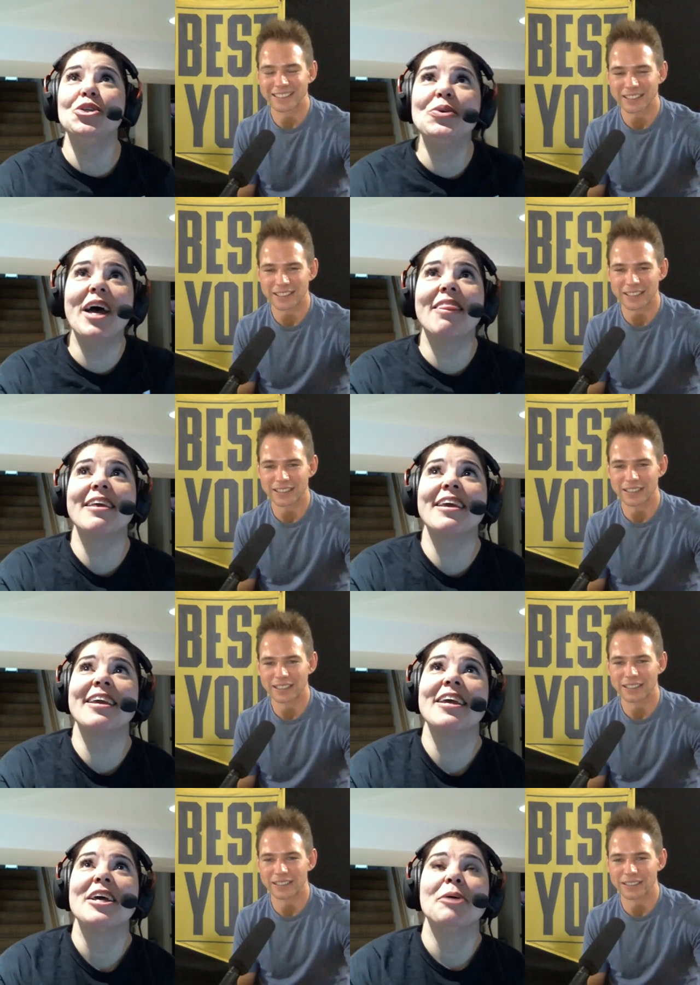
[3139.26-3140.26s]
Speaker 1: Do
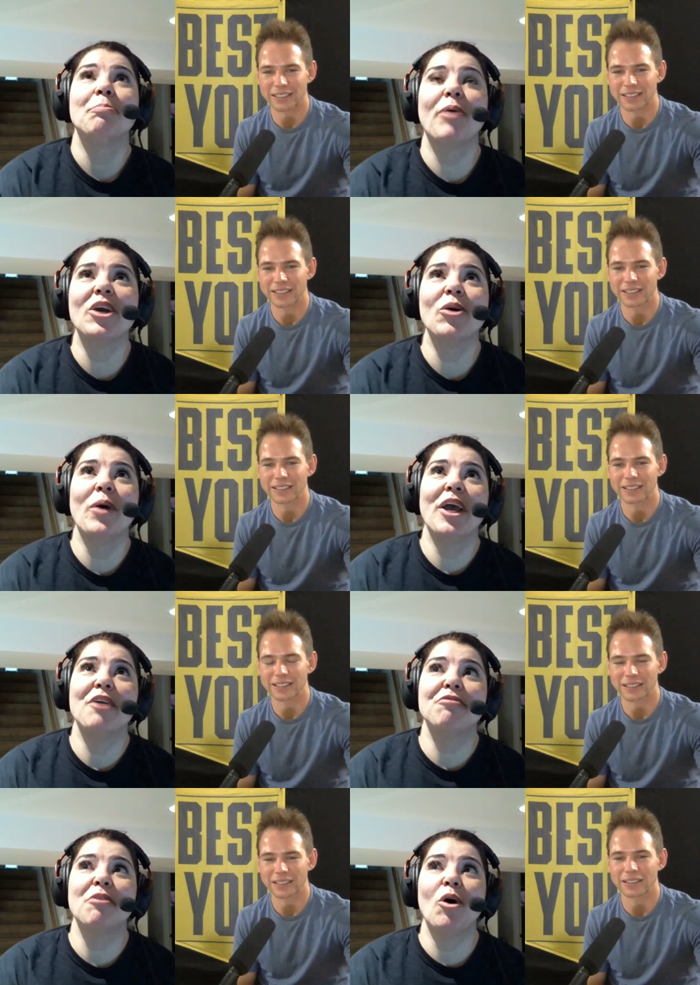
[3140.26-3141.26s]
Nothing Break
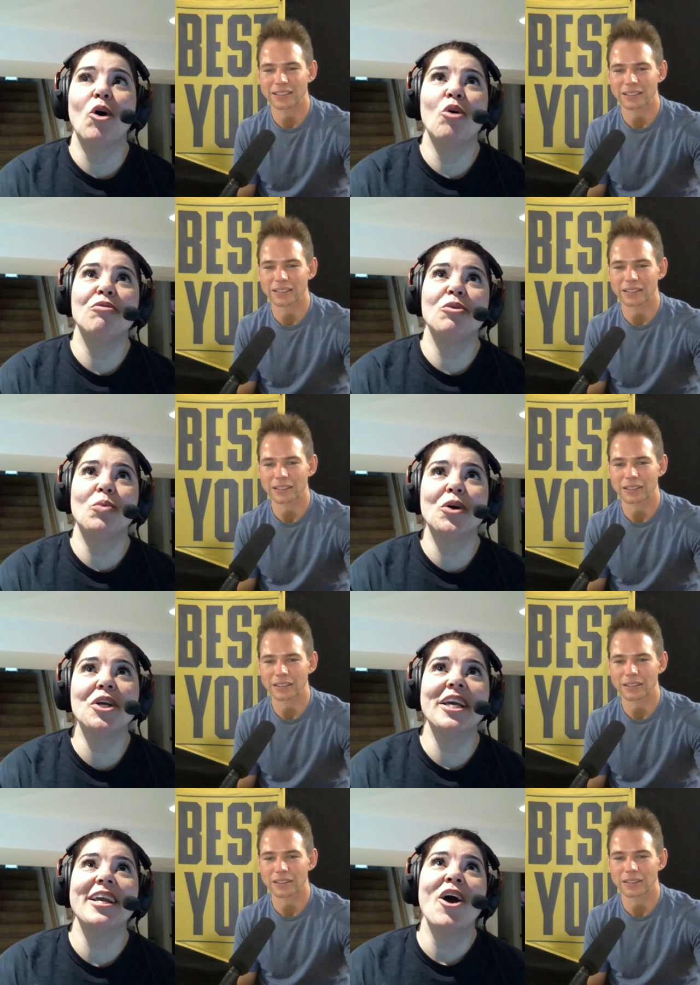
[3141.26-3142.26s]
Away from
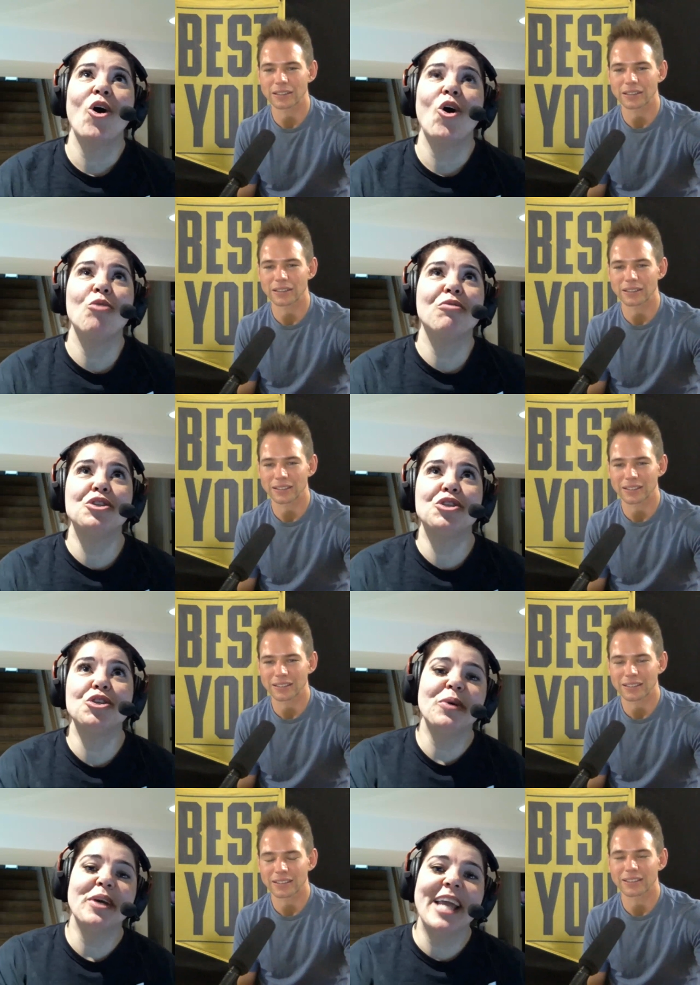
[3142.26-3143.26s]
Overworking,
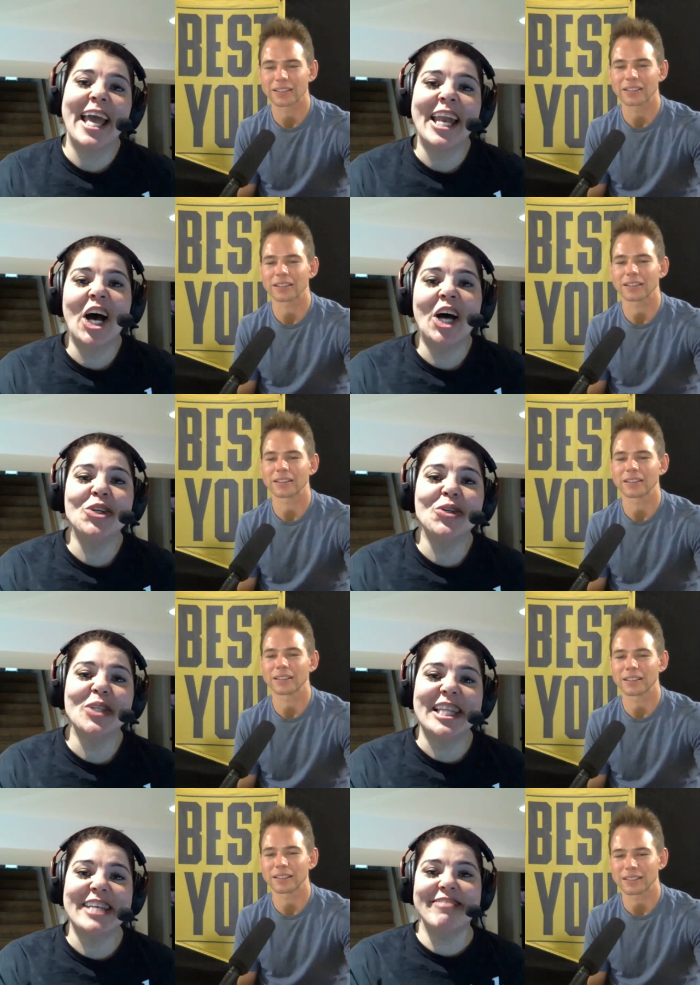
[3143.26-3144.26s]
overdoing and
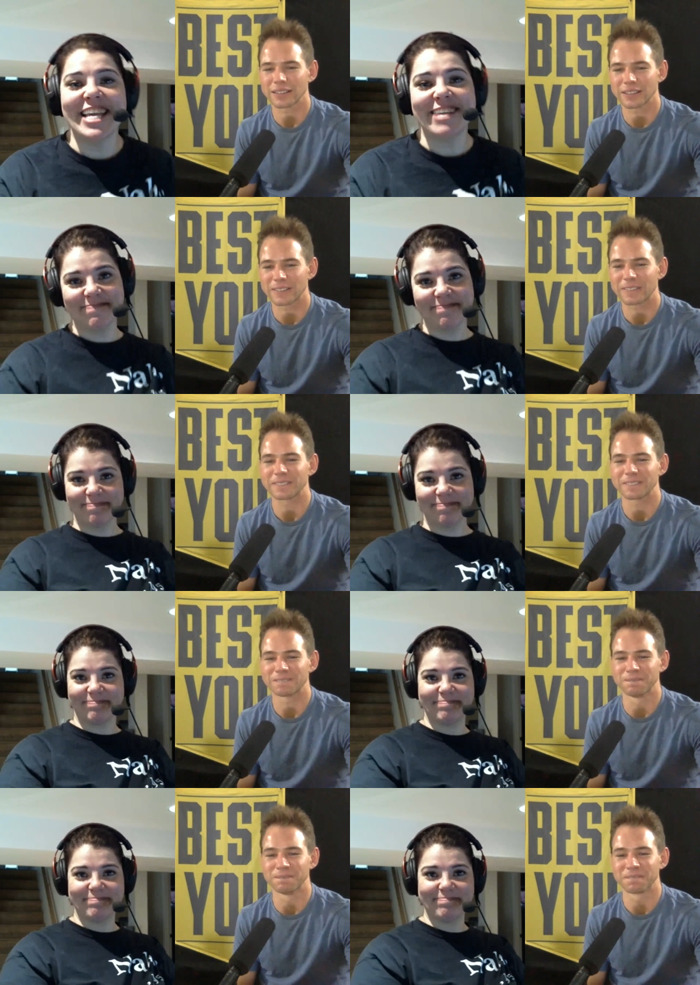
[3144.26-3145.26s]
underliving.
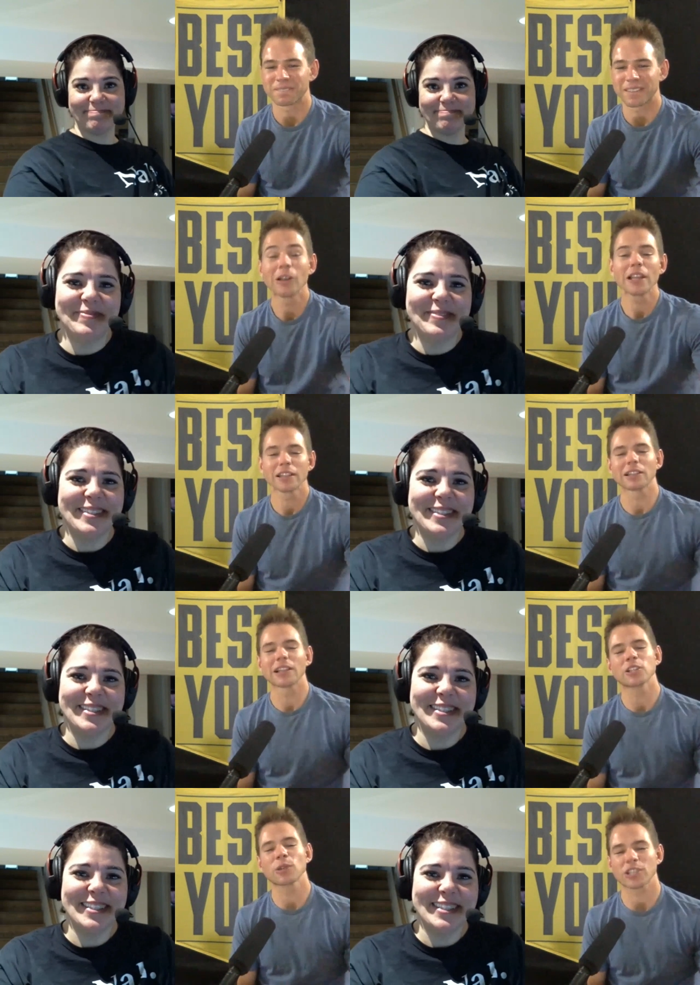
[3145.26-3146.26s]
Speaker 2: Mm. Well,
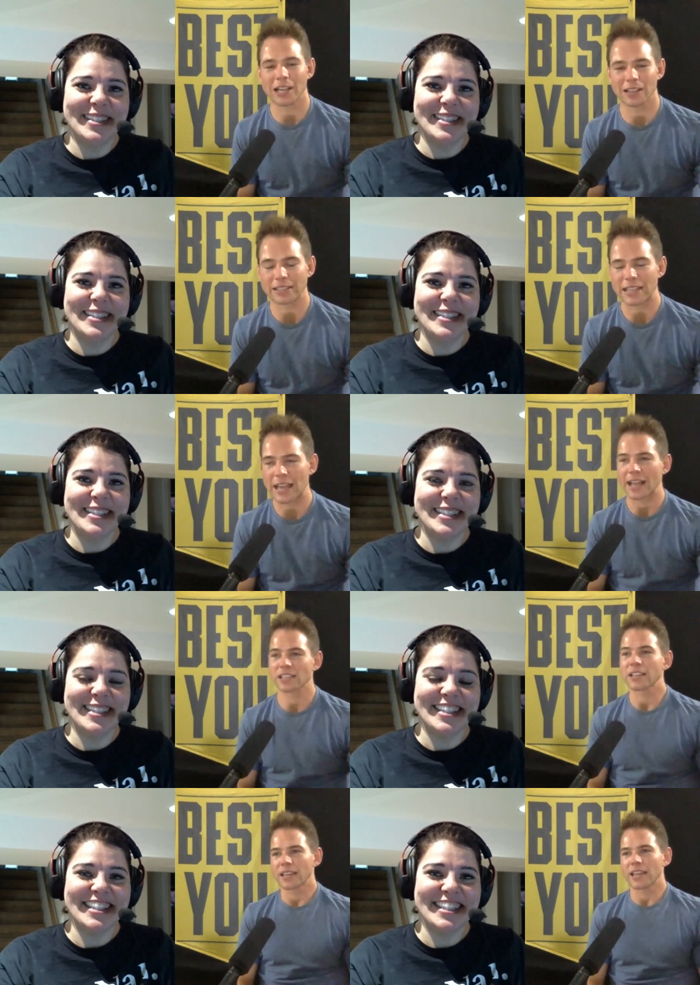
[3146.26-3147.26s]
the last question I like
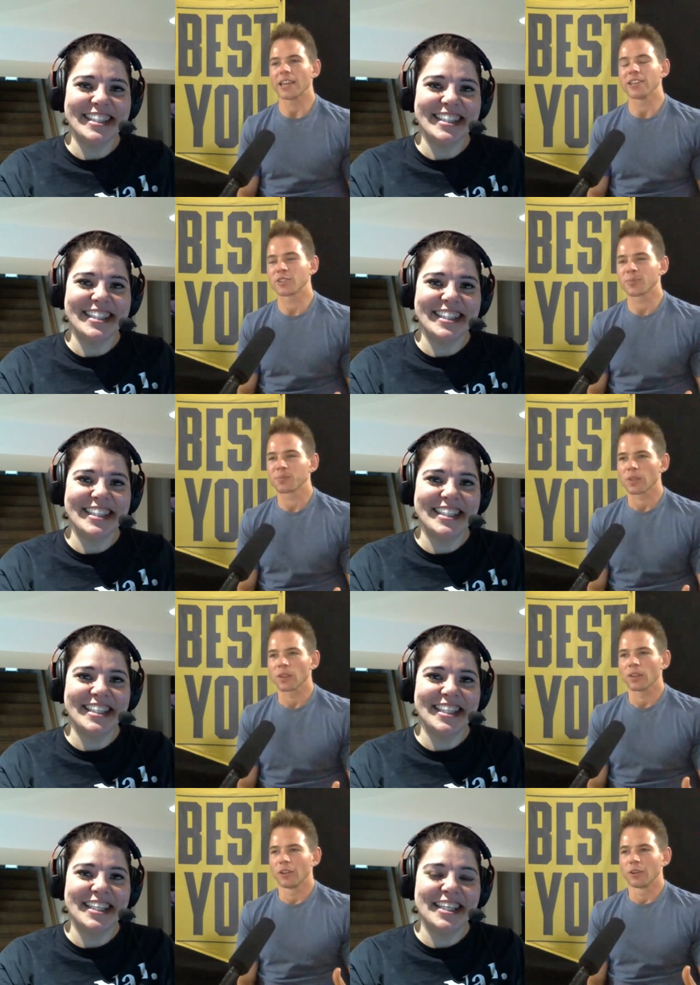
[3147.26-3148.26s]
to ask is
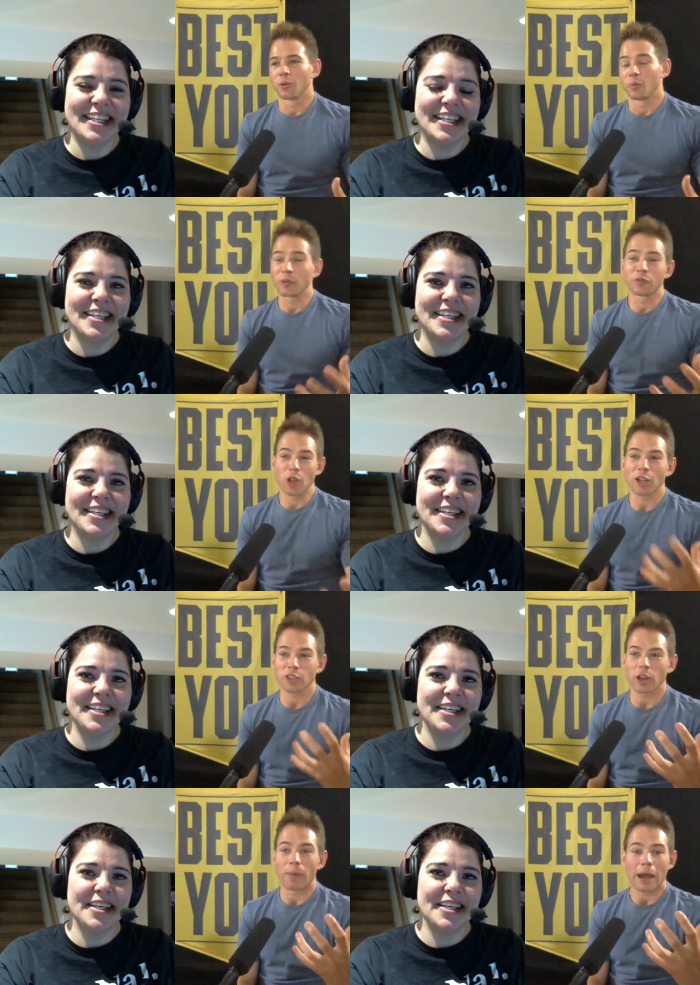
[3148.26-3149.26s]
we've
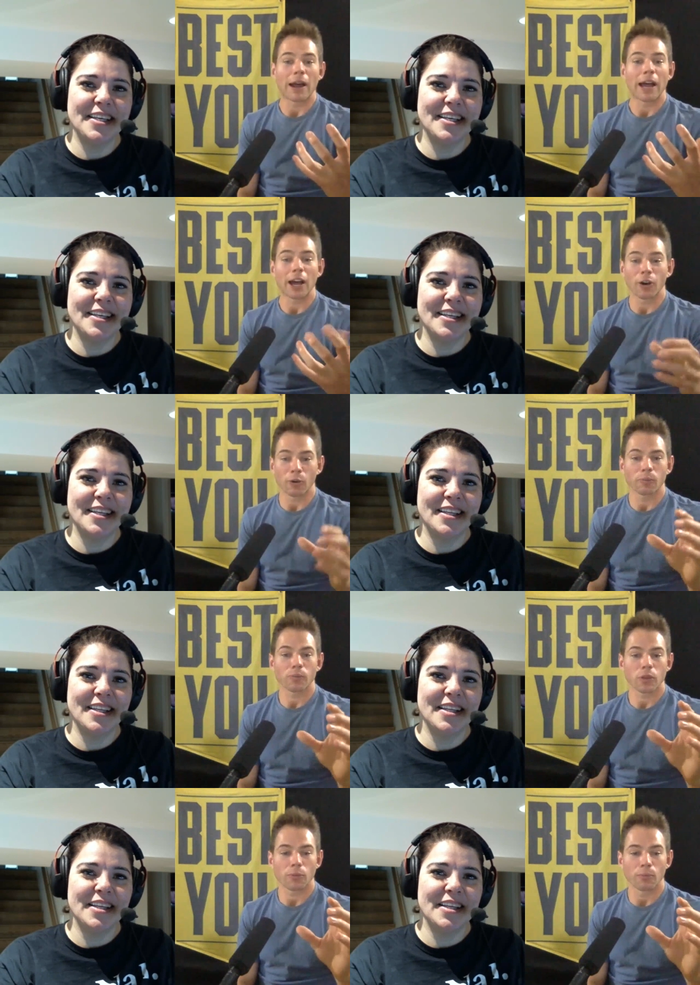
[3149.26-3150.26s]
talked about
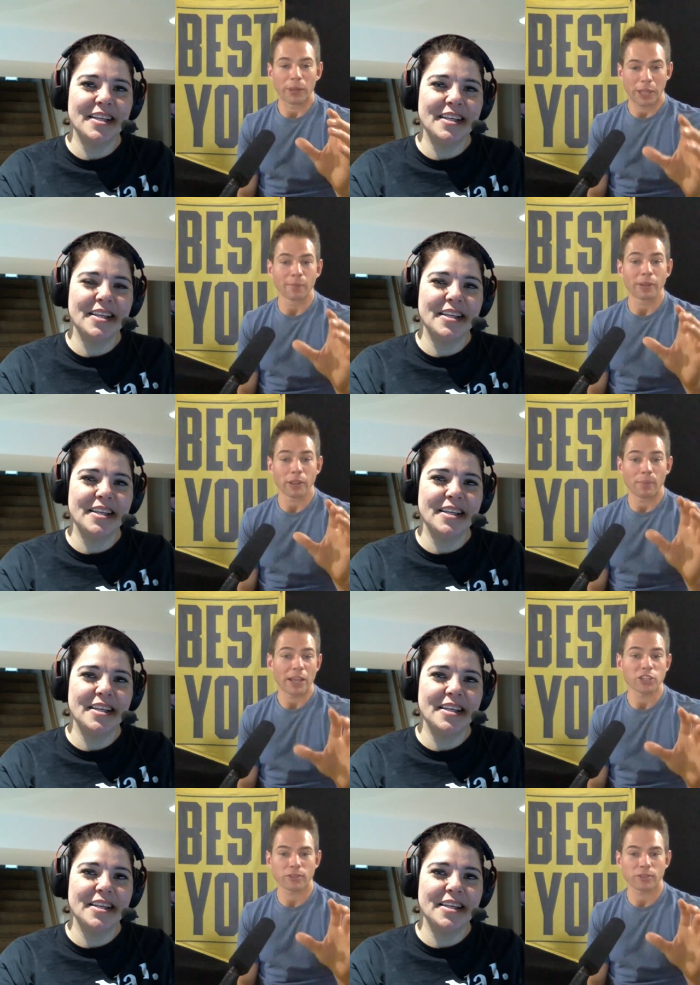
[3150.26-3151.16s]
how becoming the